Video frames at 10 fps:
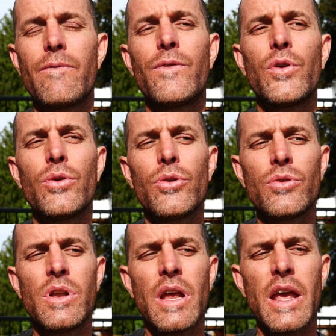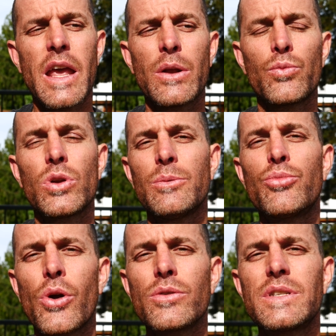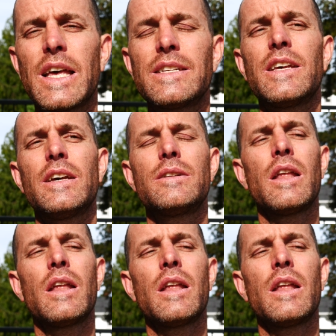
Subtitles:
food and really process it,